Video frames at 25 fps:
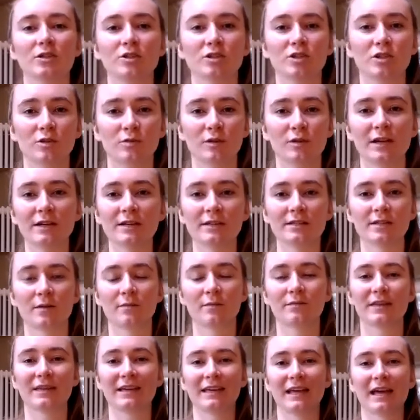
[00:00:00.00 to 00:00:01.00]
doing
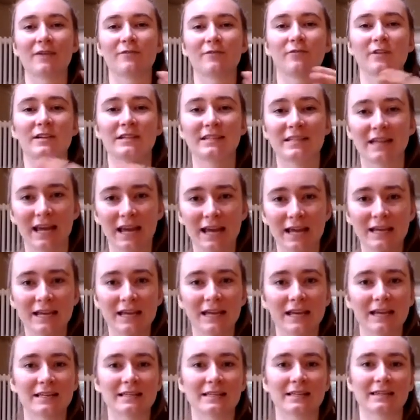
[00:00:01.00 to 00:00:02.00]
something every
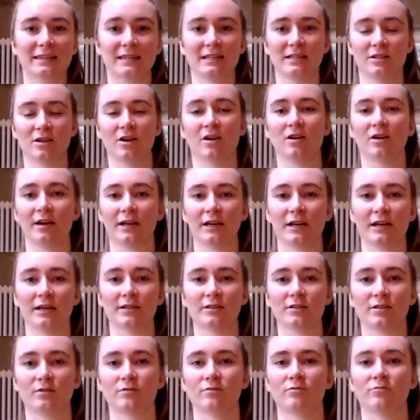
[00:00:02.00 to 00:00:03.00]
day isn't the
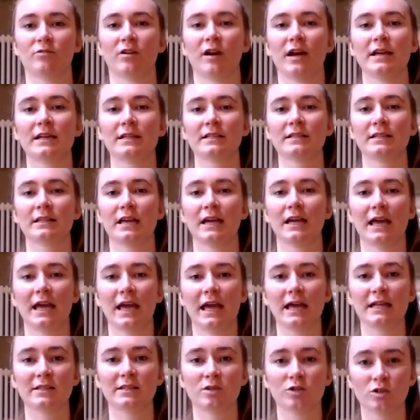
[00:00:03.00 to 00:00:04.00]
target, right?
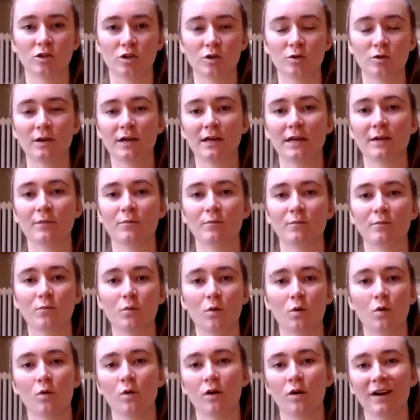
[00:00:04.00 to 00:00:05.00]
It's doing it
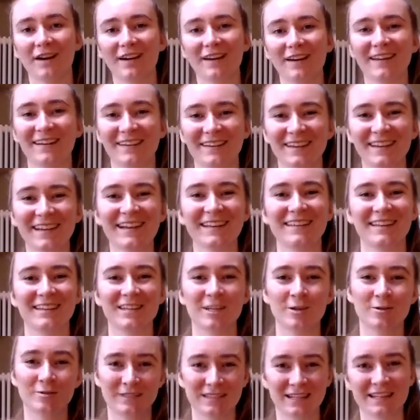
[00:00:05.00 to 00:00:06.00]
more
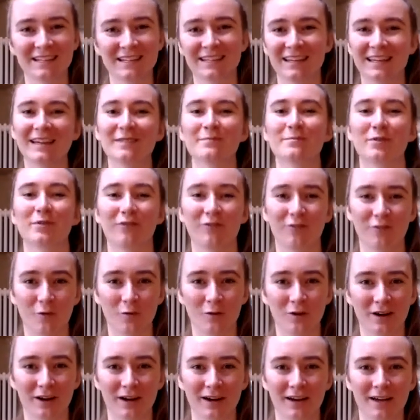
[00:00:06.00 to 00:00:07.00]
than you did
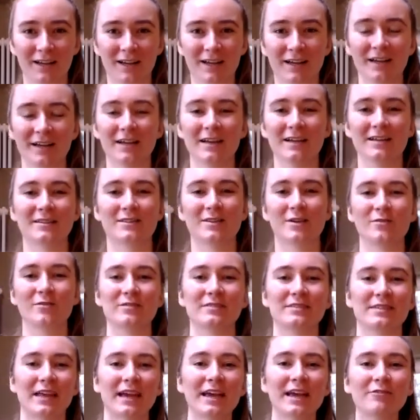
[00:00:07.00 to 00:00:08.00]
before. So
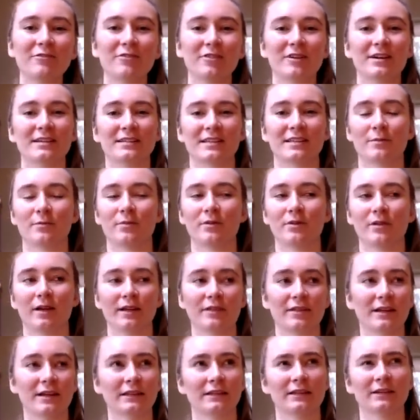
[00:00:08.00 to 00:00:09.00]
say, for example,
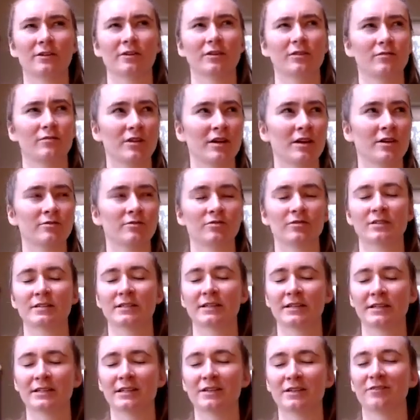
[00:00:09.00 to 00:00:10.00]
I think there are
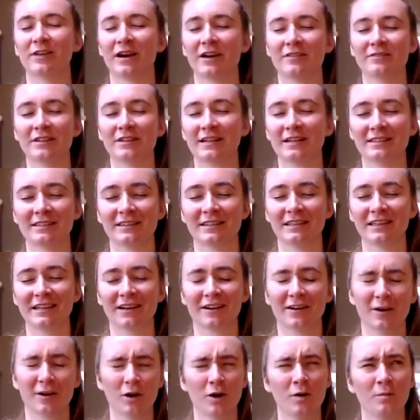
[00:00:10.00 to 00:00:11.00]
365 days in the
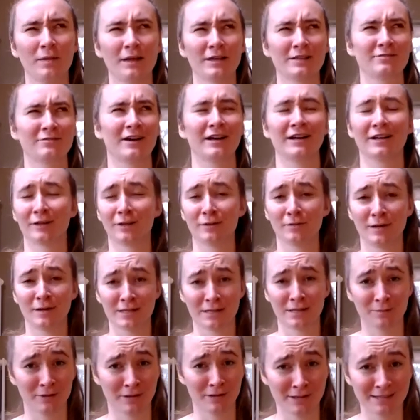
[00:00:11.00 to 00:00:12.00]
year. That's right,
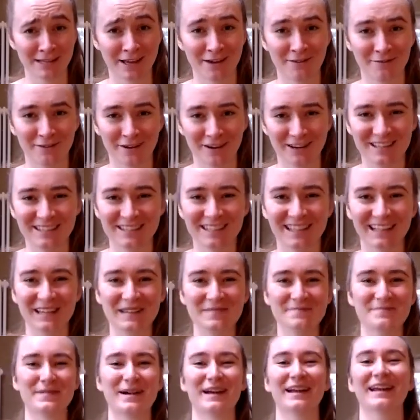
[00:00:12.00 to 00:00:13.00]
otherwise I'm going to sound very
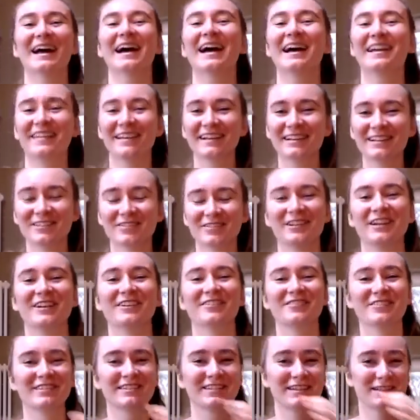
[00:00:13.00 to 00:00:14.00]
silly, but I think it's
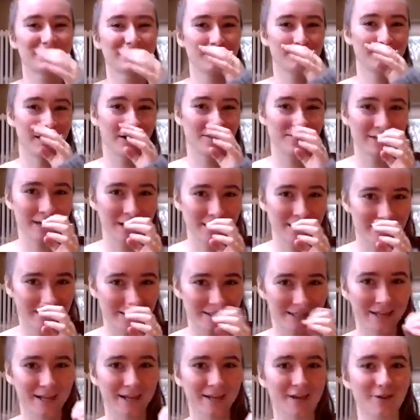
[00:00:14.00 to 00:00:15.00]
365 days
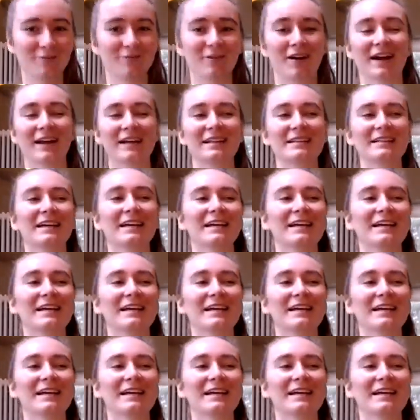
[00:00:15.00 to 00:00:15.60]
in the year, right?